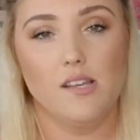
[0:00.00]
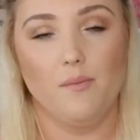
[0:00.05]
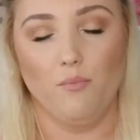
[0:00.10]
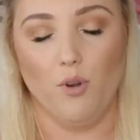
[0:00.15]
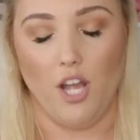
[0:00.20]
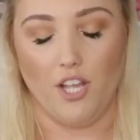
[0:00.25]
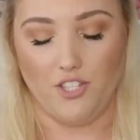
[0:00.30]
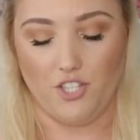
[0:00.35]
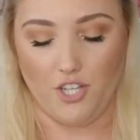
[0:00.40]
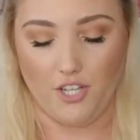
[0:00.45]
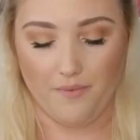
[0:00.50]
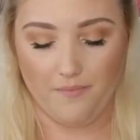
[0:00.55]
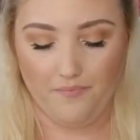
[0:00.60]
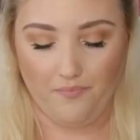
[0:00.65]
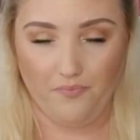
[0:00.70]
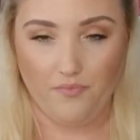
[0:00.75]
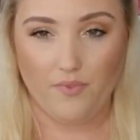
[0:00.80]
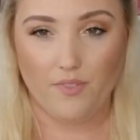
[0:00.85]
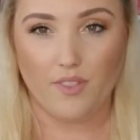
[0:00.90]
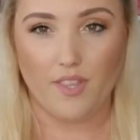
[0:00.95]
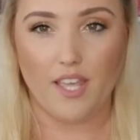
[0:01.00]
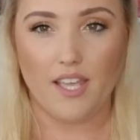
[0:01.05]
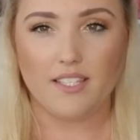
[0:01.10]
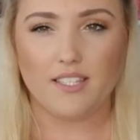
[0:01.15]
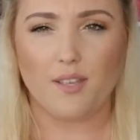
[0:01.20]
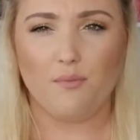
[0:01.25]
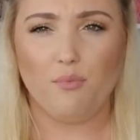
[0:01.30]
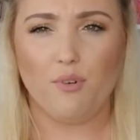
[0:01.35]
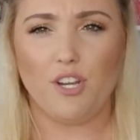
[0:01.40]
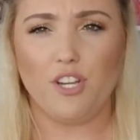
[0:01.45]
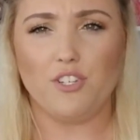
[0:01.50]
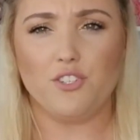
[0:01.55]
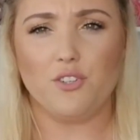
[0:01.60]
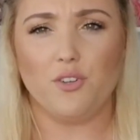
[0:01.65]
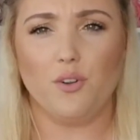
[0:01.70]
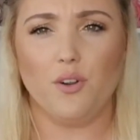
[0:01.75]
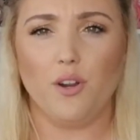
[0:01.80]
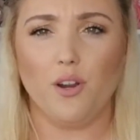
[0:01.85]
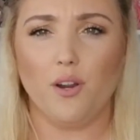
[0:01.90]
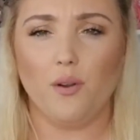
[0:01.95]
bronzer. This, I'm pretty
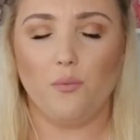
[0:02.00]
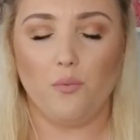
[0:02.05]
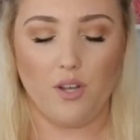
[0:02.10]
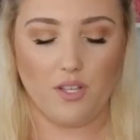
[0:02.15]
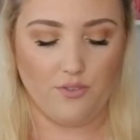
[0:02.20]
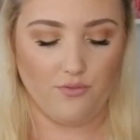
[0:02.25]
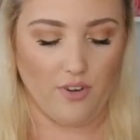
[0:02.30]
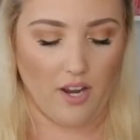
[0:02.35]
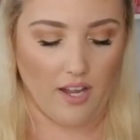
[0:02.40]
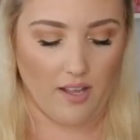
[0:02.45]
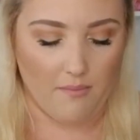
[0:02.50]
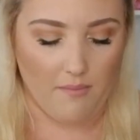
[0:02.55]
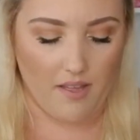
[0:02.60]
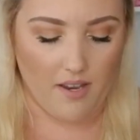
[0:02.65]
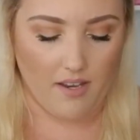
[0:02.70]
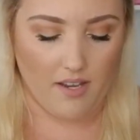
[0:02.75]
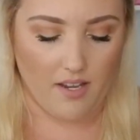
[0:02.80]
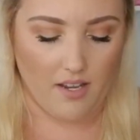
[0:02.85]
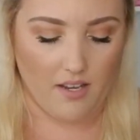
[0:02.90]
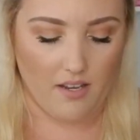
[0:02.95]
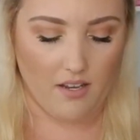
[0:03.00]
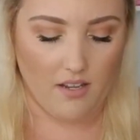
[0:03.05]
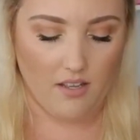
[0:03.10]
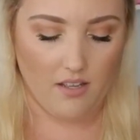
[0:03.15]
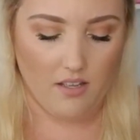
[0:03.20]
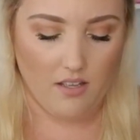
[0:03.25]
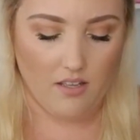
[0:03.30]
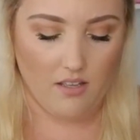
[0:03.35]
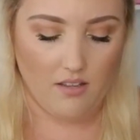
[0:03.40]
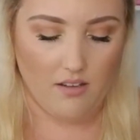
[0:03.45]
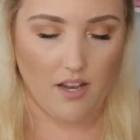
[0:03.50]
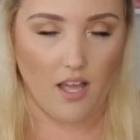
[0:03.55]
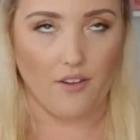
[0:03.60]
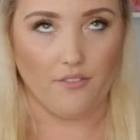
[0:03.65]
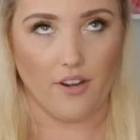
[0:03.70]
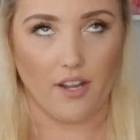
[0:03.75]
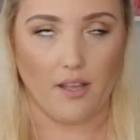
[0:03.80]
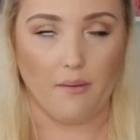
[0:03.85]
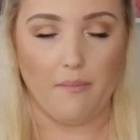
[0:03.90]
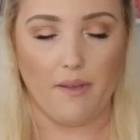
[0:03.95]
sure, was recommended,
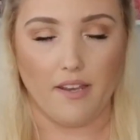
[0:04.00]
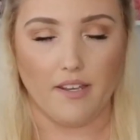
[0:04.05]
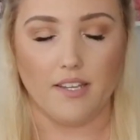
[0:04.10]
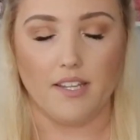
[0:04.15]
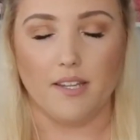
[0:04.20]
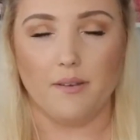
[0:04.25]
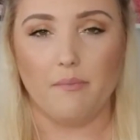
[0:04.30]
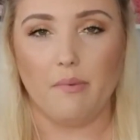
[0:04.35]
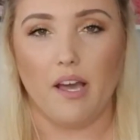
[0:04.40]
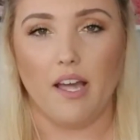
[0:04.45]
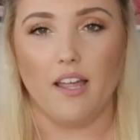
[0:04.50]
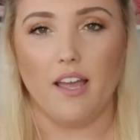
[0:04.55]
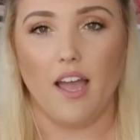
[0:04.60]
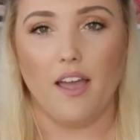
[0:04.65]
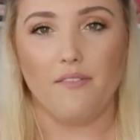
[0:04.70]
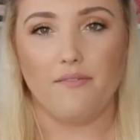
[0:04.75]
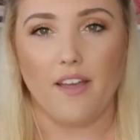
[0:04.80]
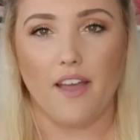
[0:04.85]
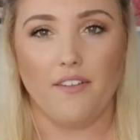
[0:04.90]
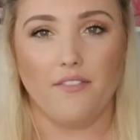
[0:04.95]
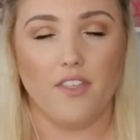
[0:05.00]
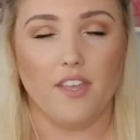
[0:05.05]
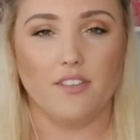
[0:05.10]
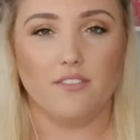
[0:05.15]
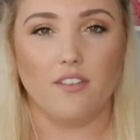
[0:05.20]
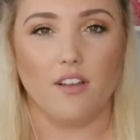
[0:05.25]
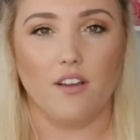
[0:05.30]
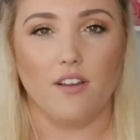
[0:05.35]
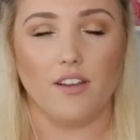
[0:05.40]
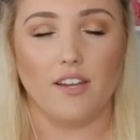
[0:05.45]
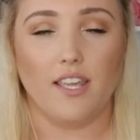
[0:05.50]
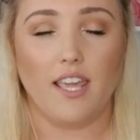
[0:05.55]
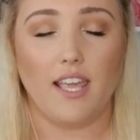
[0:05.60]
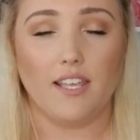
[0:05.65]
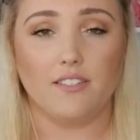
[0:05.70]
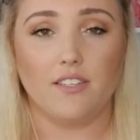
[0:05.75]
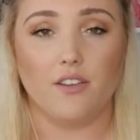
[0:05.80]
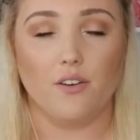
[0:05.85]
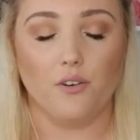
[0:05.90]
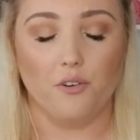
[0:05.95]
not recommended, but I found this on
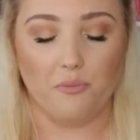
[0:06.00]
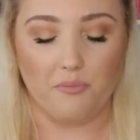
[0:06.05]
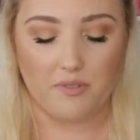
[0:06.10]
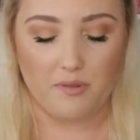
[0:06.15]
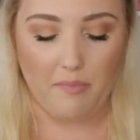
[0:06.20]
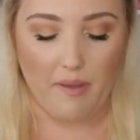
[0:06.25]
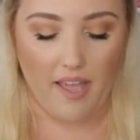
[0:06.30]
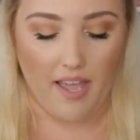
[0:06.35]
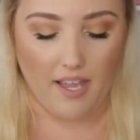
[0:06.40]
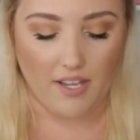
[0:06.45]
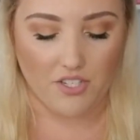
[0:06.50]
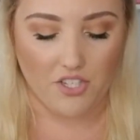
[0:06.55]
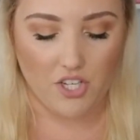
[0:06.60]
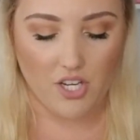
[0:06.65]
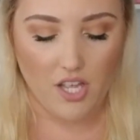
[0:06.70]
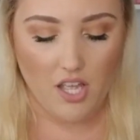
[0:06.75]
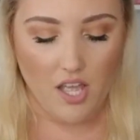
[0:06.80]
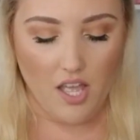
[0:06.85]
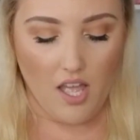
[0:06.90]
Casey Holmes' page.